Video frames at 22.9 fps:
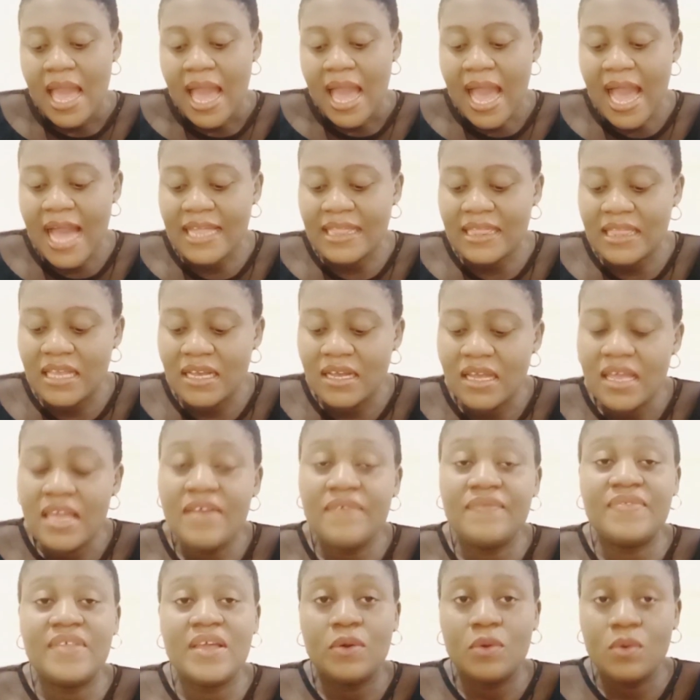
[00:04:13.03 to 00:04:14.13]
And
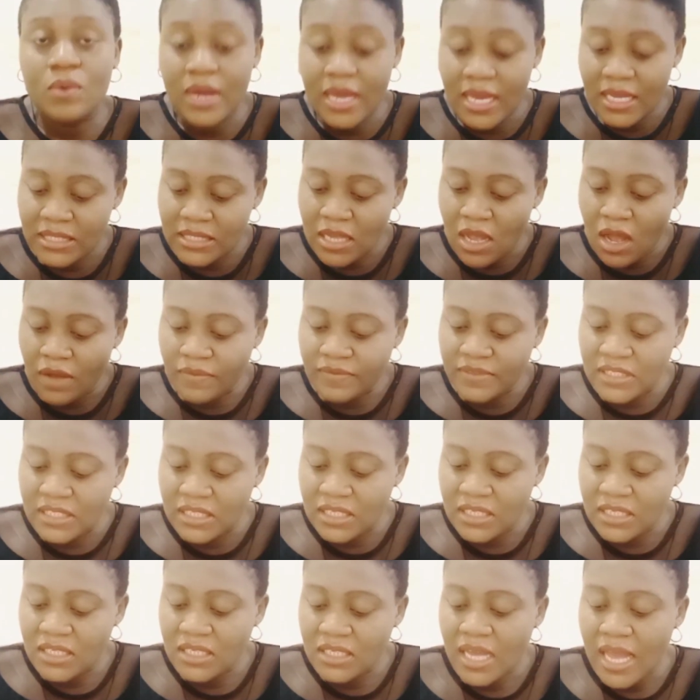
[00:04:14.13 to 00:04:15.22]
if the width of
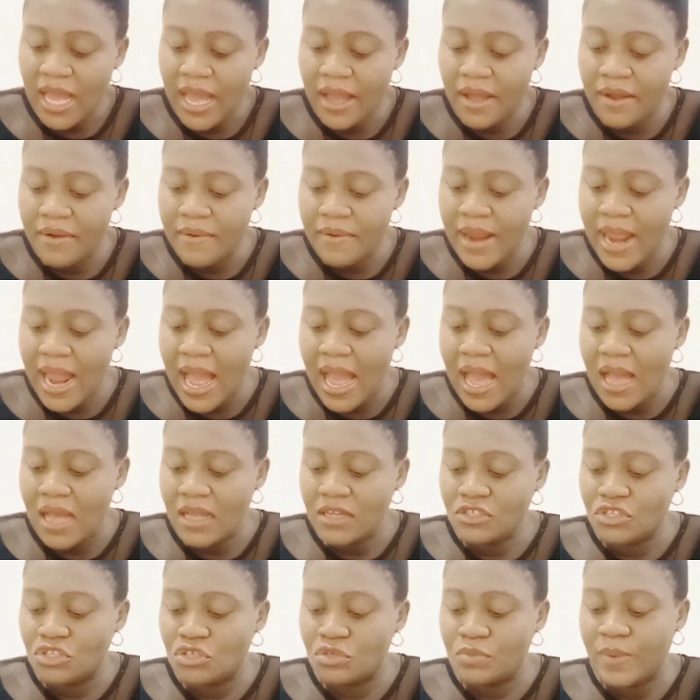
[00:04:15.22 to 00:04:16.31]
the area
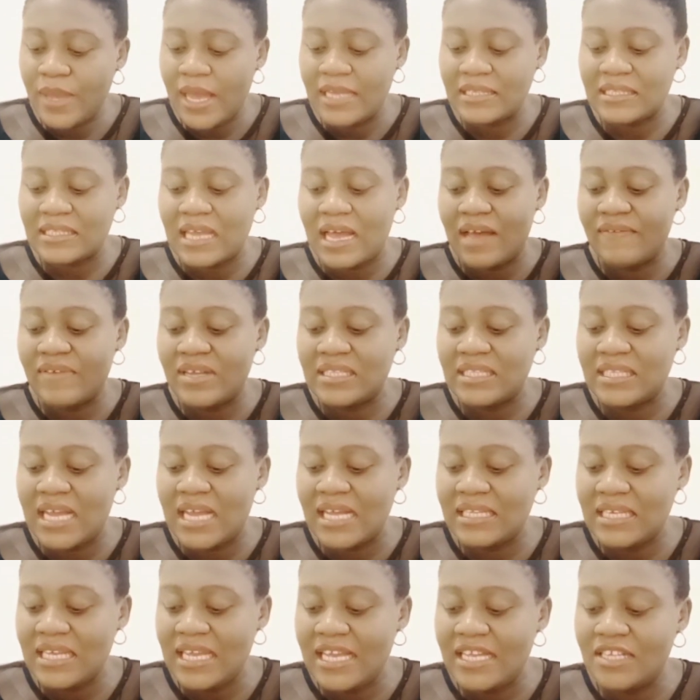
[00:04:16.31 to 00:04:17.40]
to be
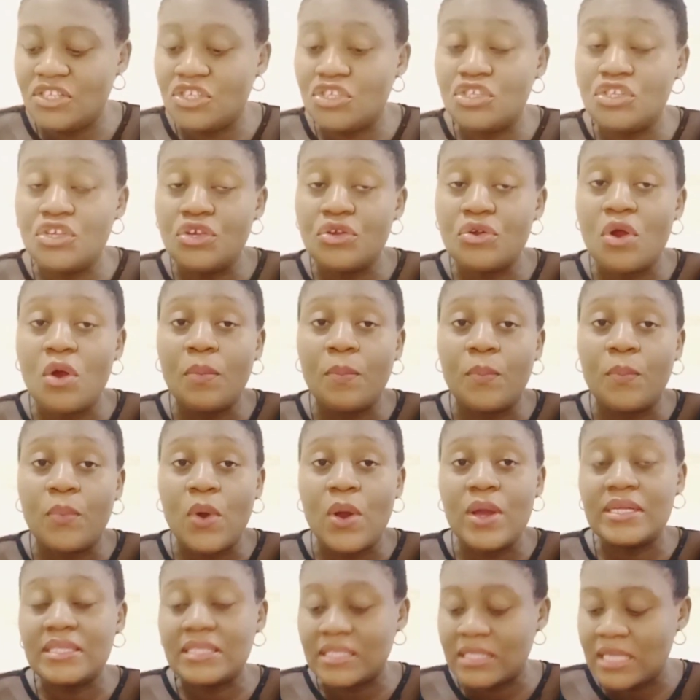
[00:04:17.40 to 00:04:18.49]
excavated is
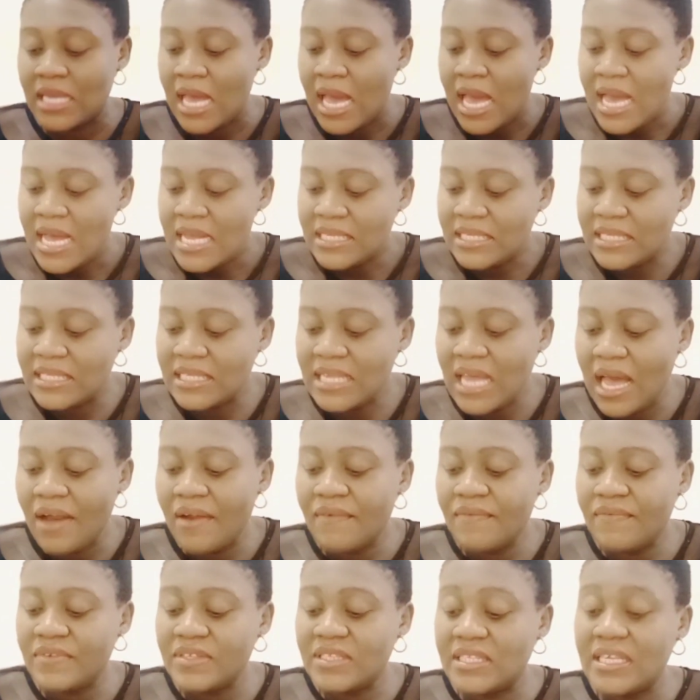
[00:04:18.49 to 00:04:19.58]

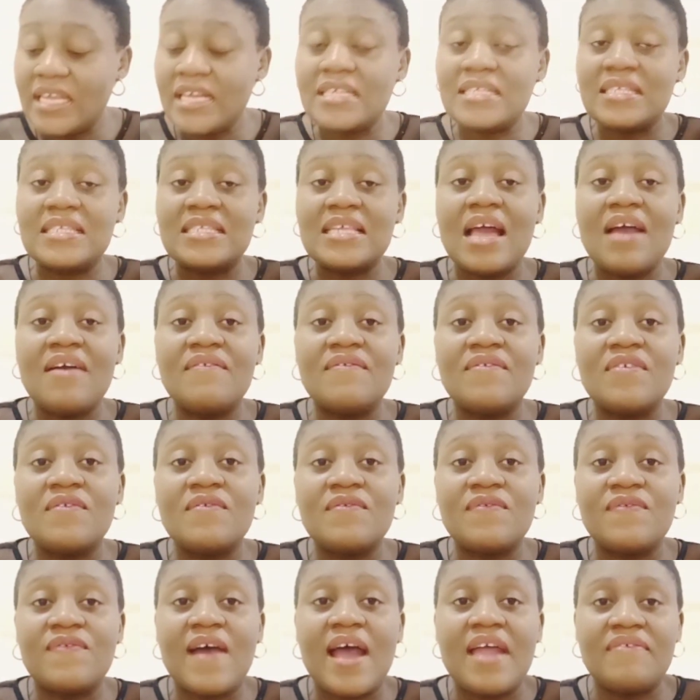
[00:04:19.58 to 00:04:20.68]

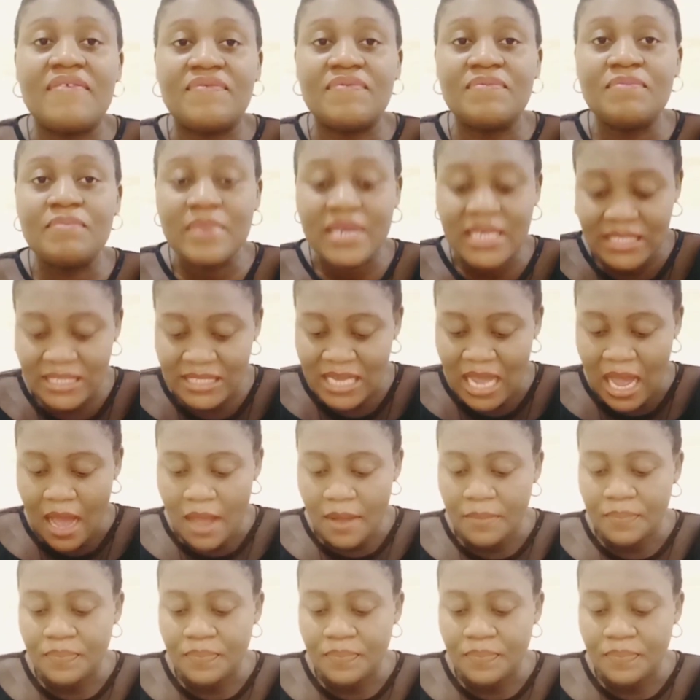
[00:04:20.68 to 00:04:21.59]
0.675 meter,